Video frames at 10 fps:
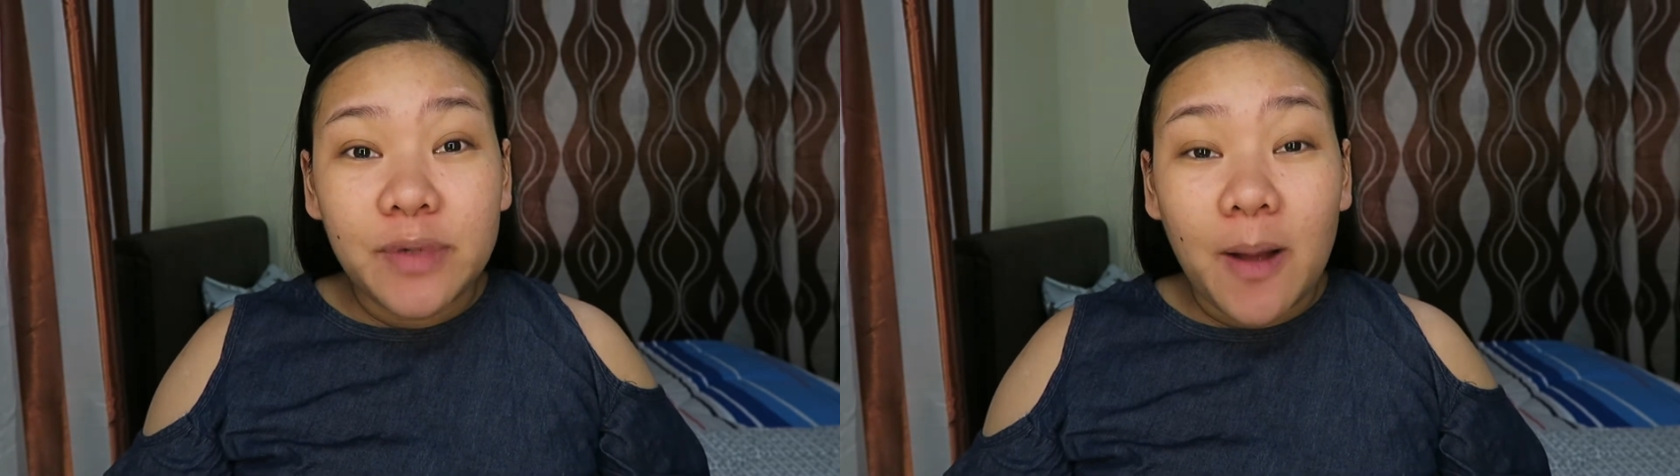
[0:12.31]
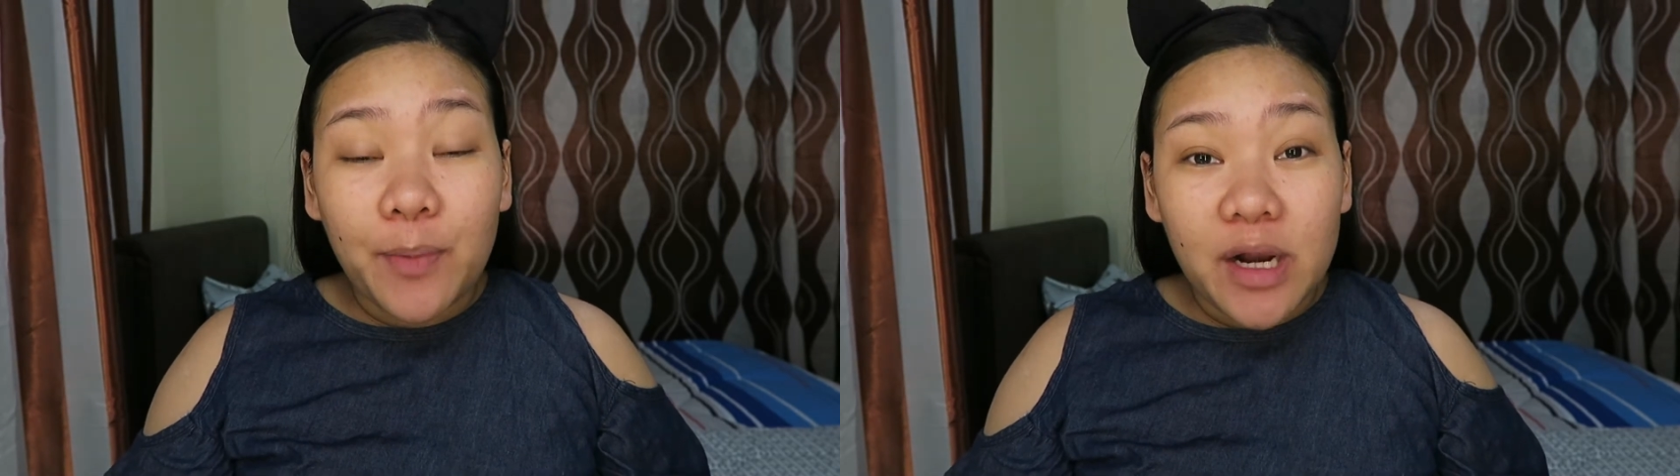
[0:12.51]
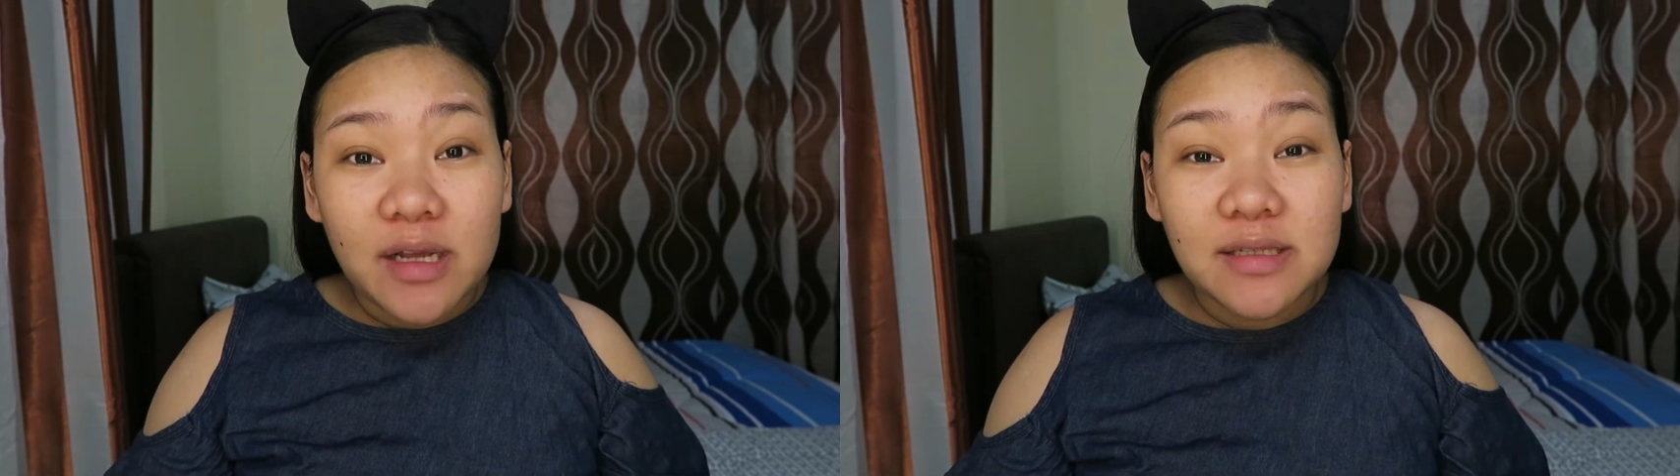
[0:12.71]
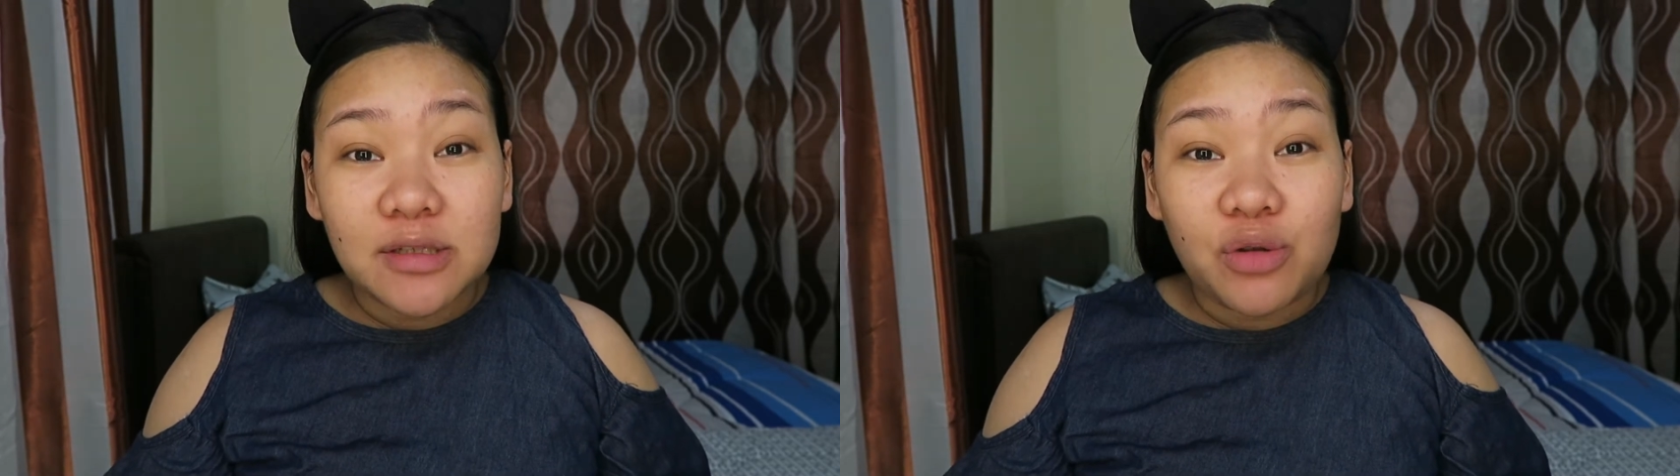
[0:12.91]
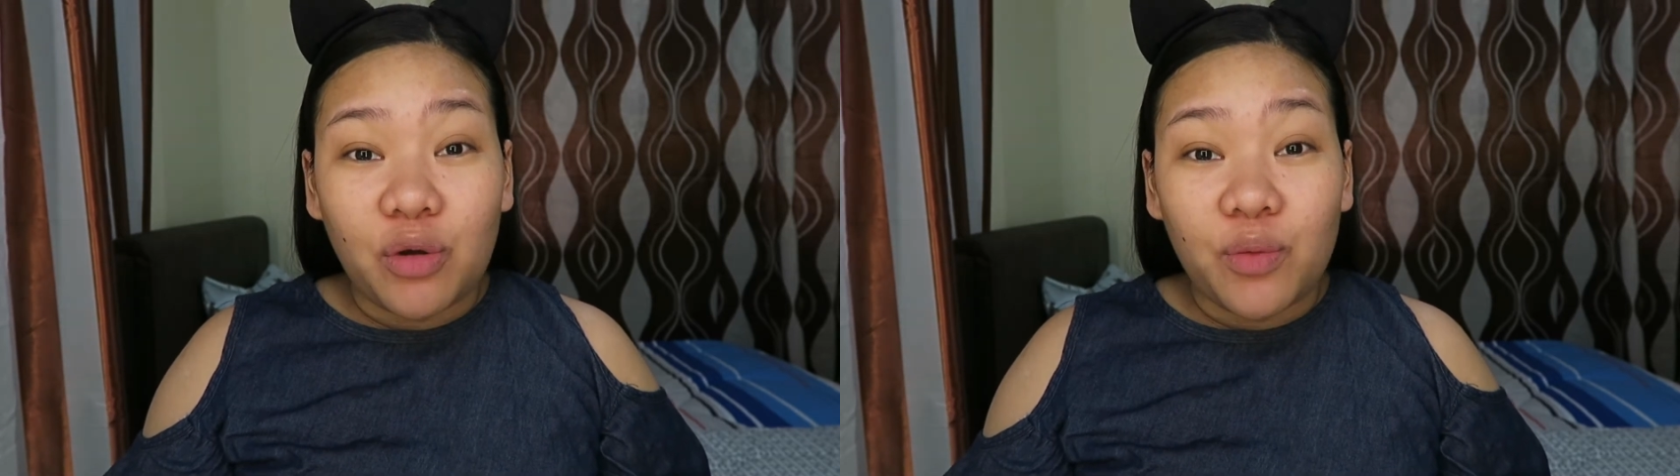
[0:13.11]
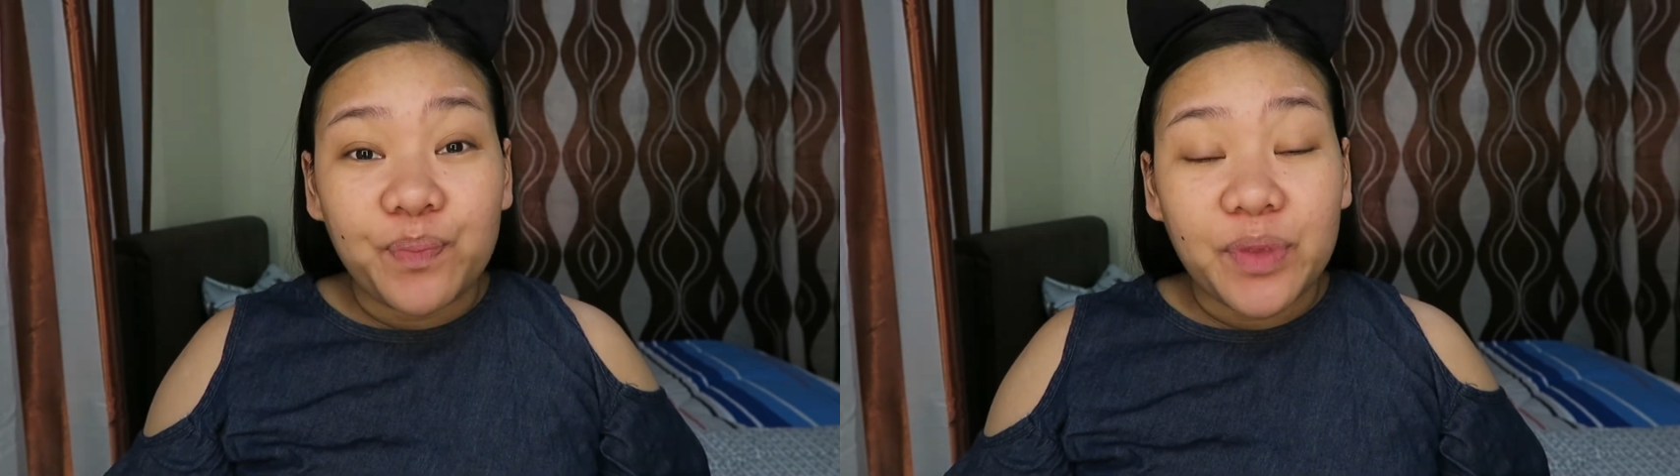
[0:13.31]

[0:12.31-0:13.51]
mga products na to,